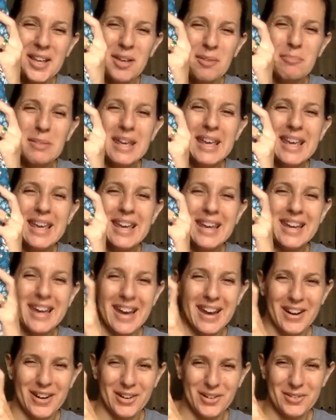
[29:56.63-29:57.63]
Big
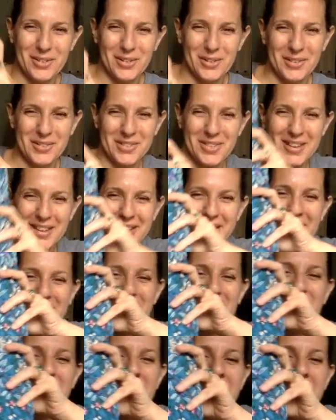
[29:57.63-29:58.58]
air quotes there.